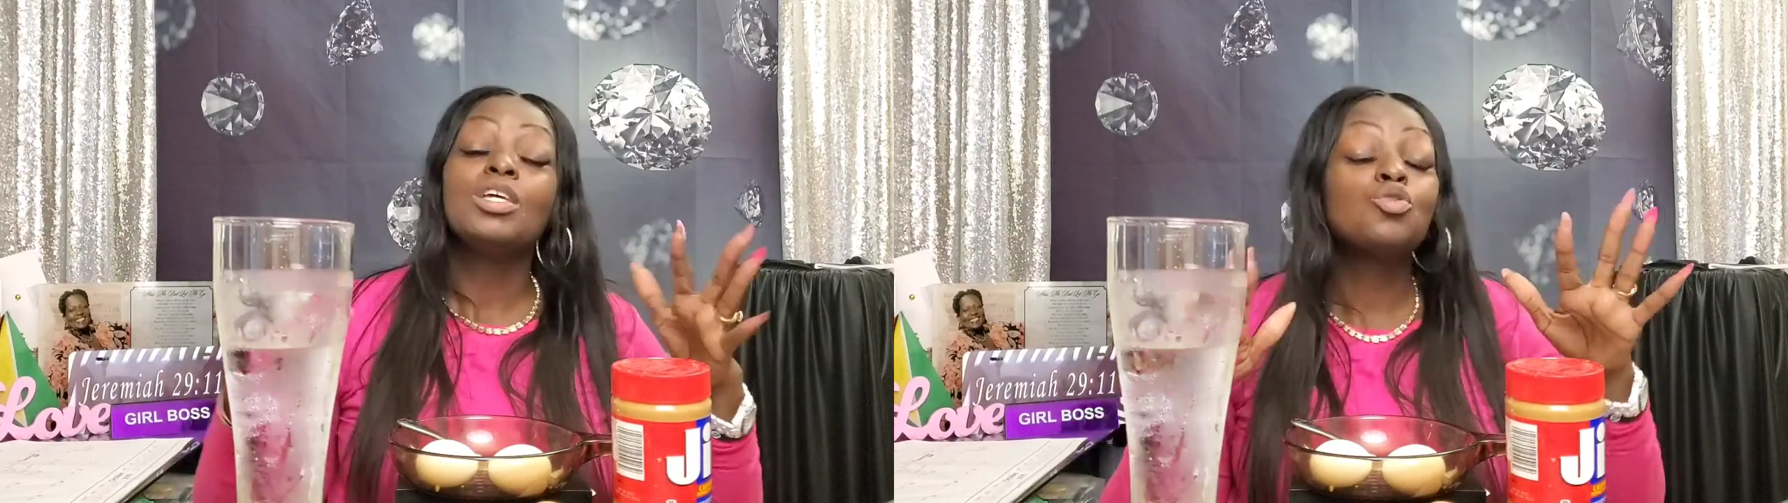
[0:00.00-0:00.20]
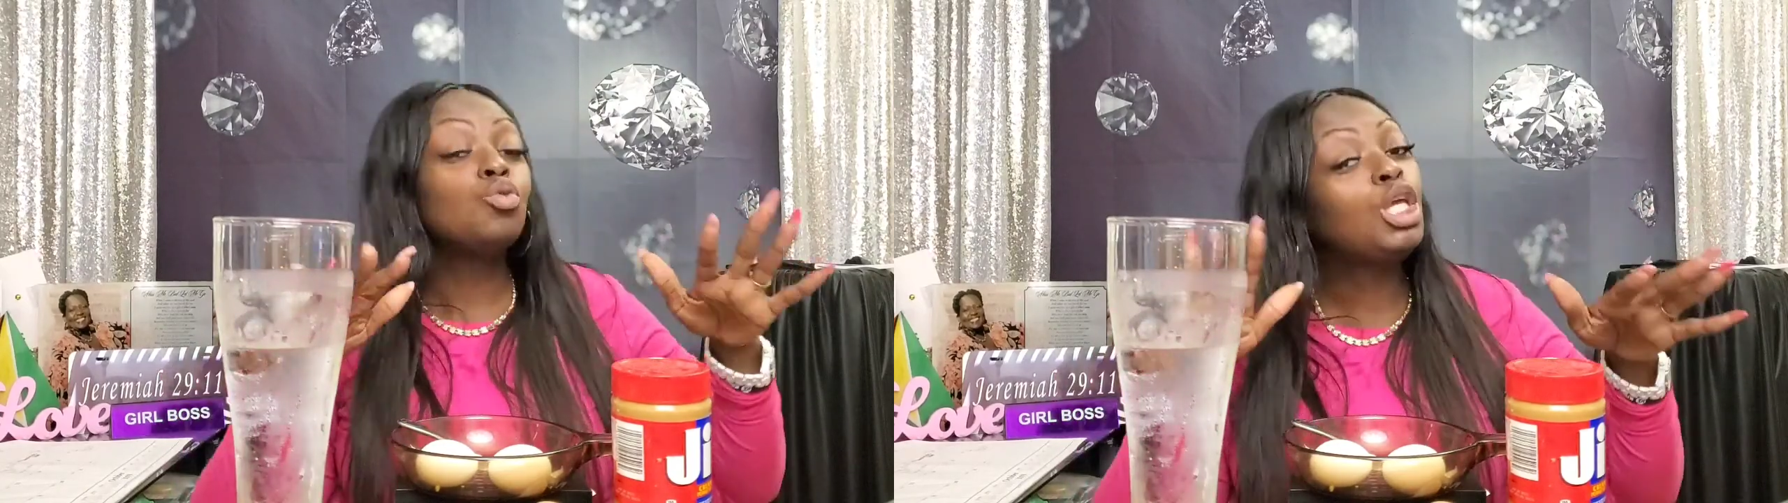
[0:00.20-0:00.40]

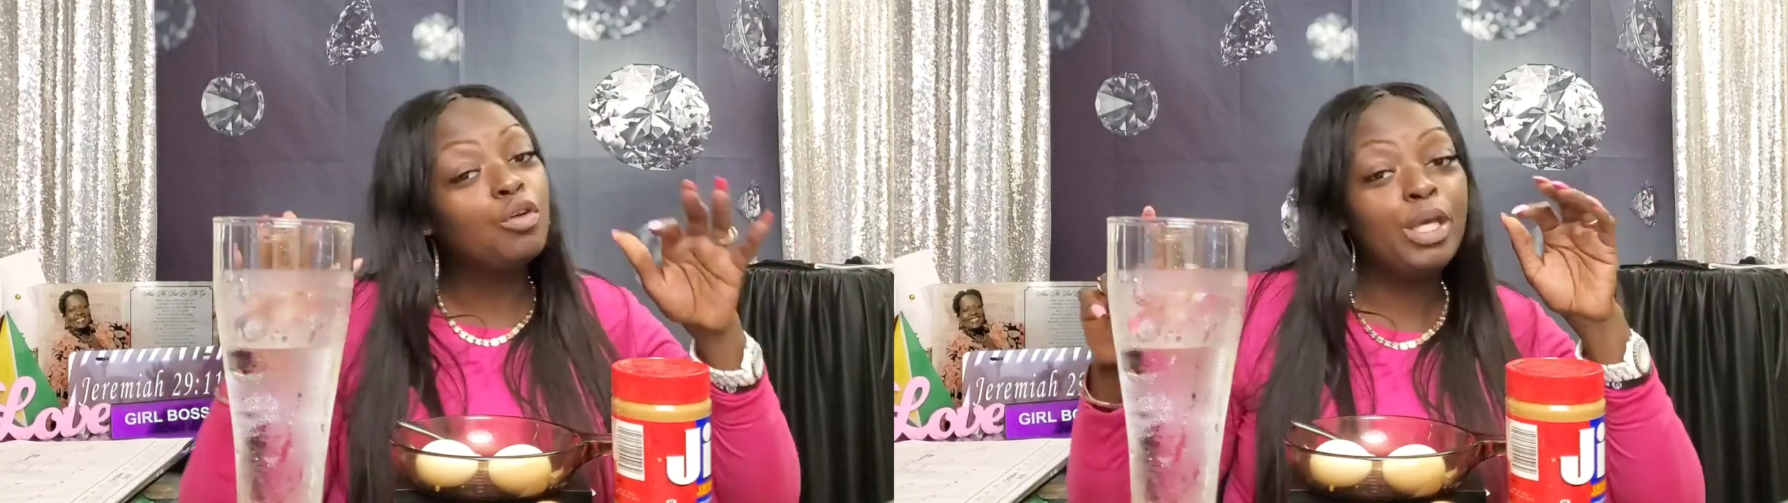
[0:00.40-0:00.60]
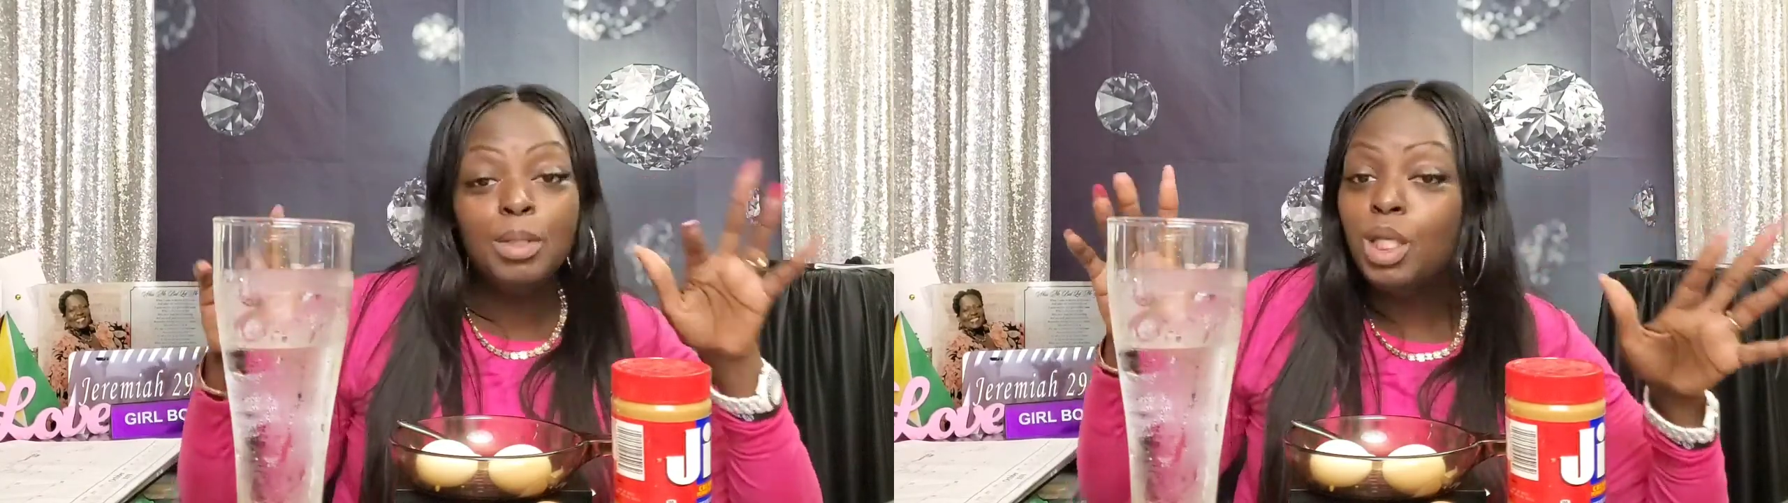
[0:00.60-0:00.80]
Thanks for
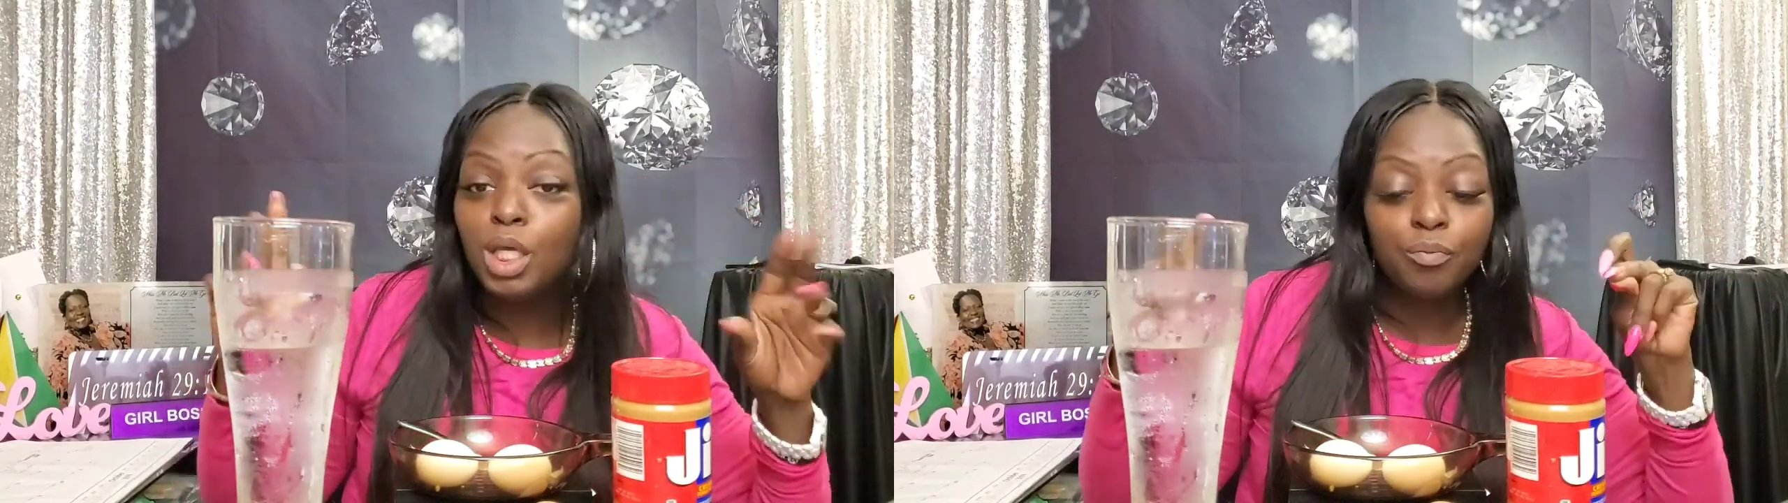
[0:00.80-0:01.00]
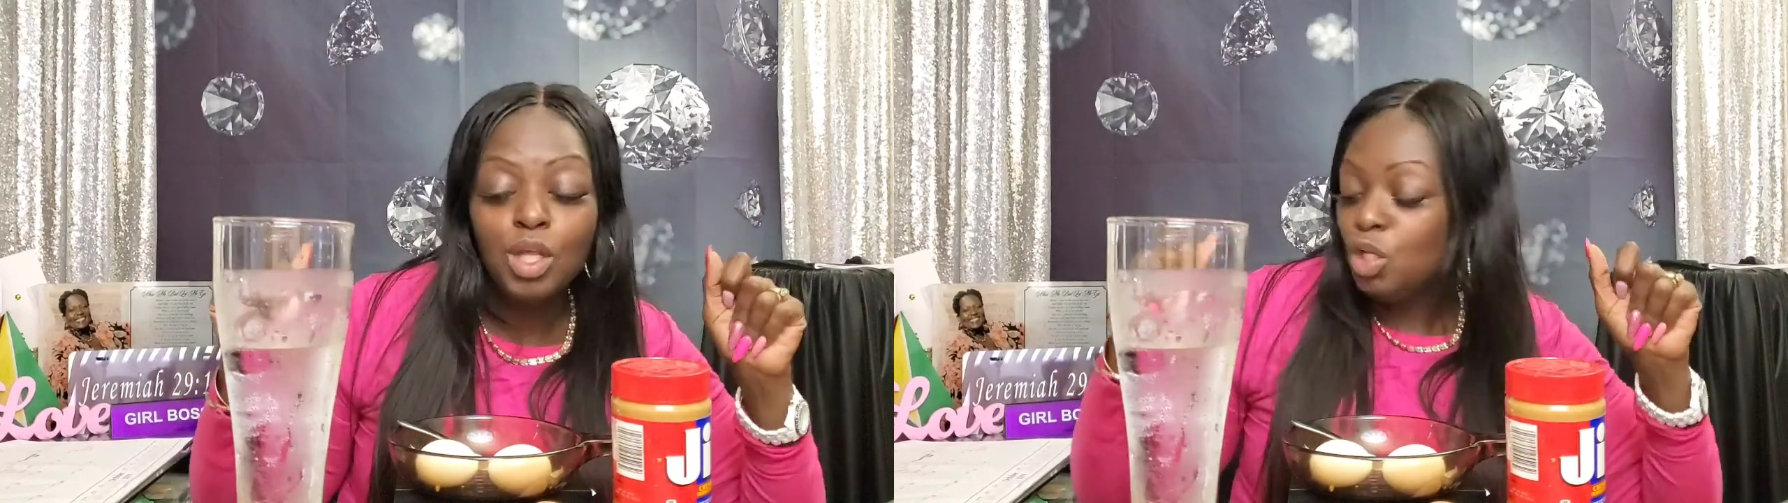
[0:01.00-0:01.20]

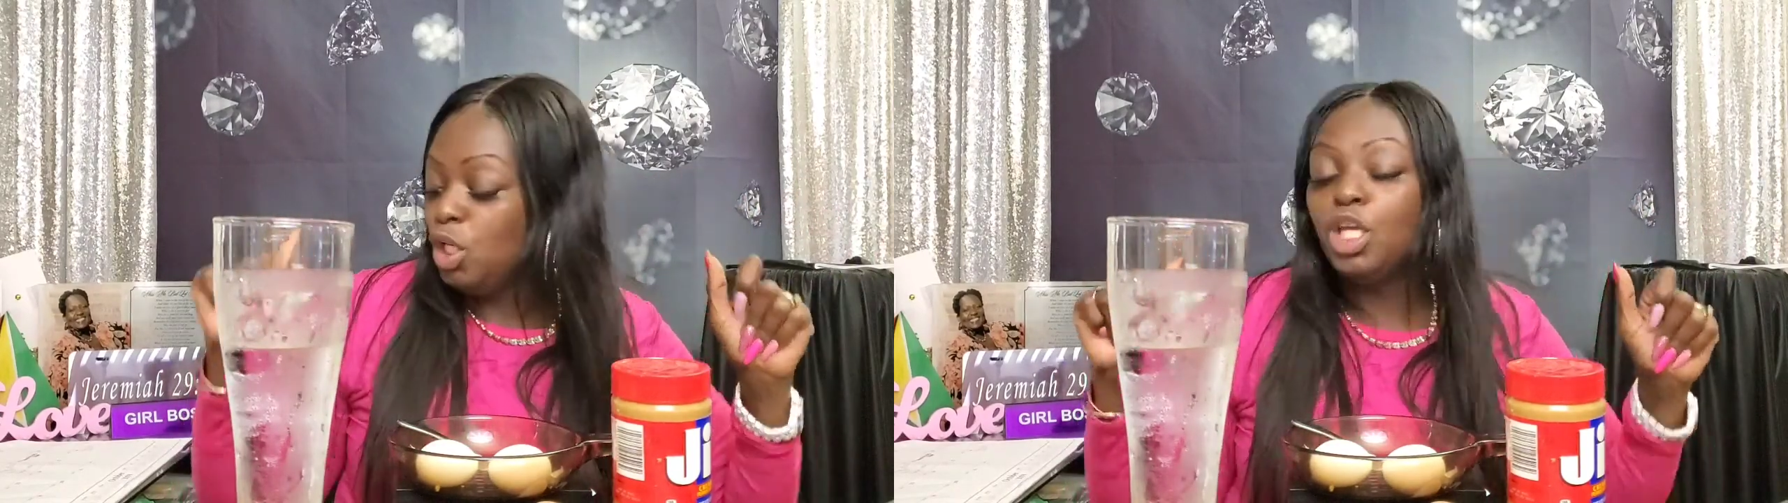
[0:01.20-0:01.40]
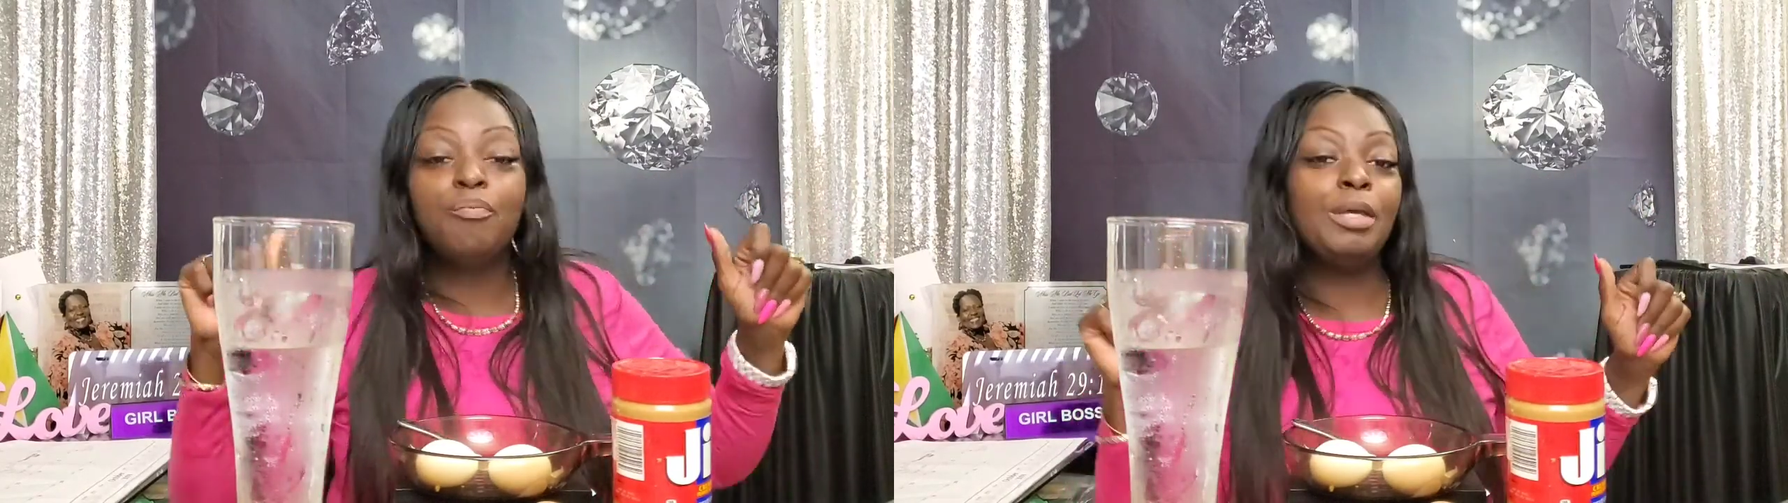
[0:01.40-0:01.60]
watching.
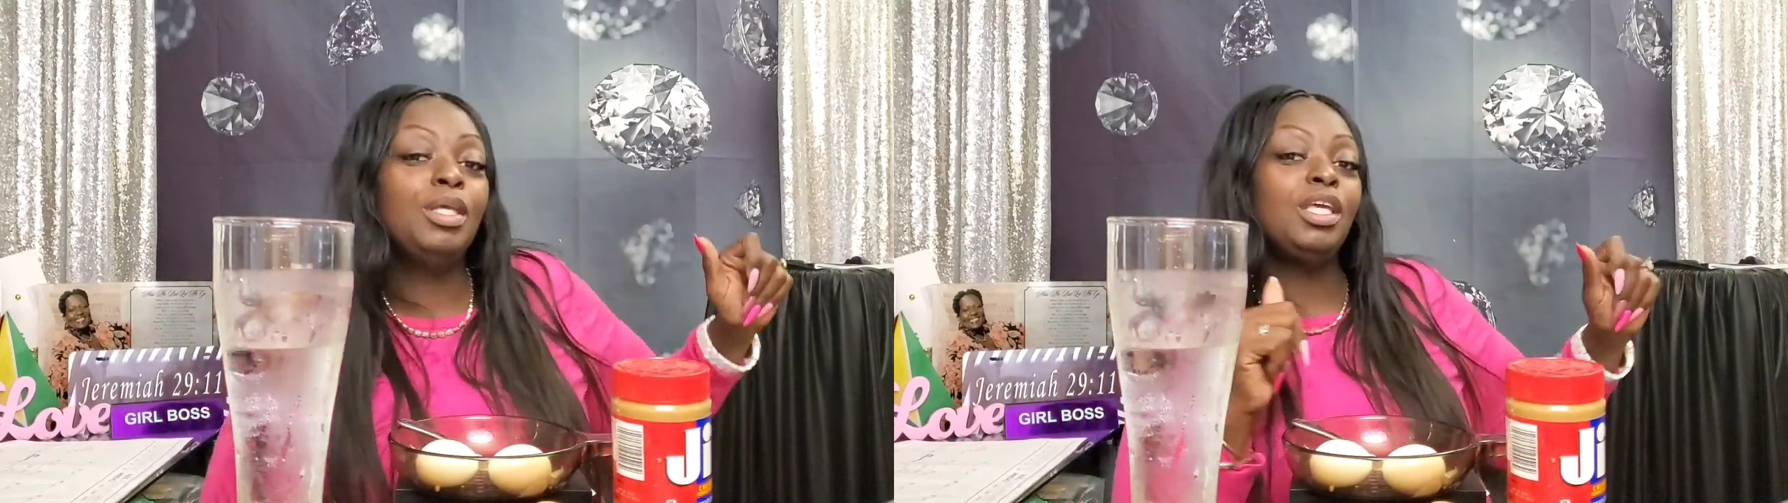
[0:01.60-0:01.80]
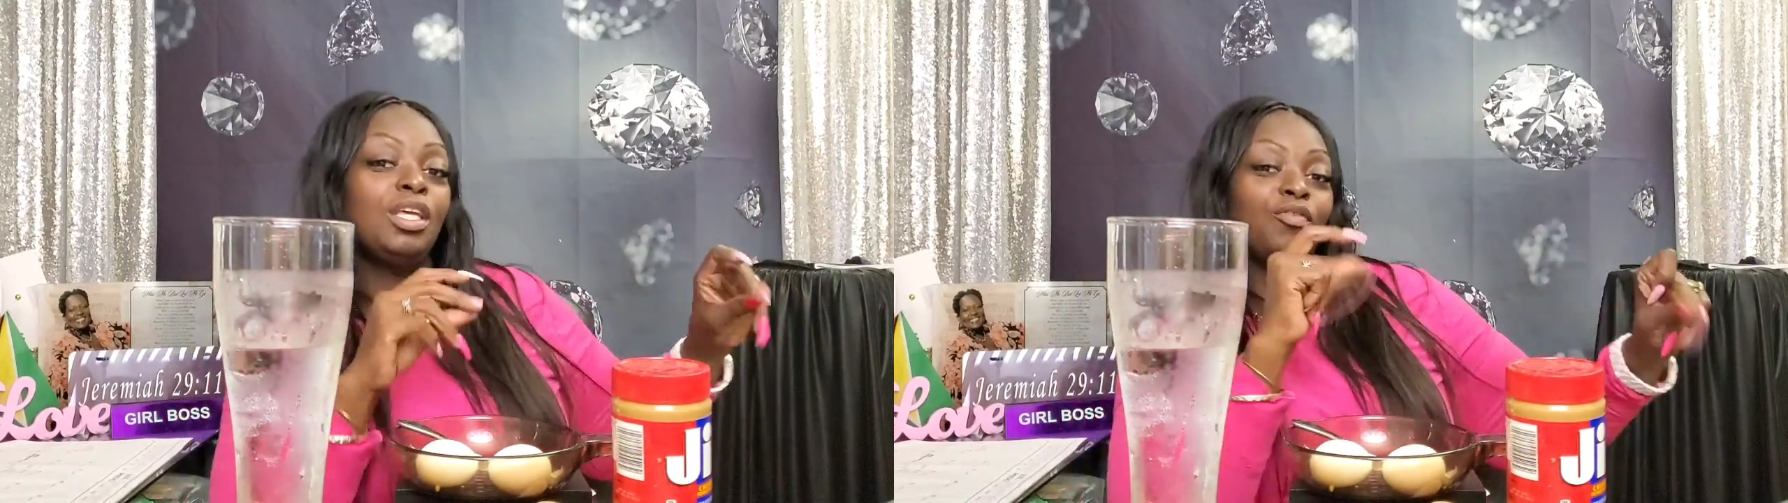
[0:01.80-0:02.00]
Until the next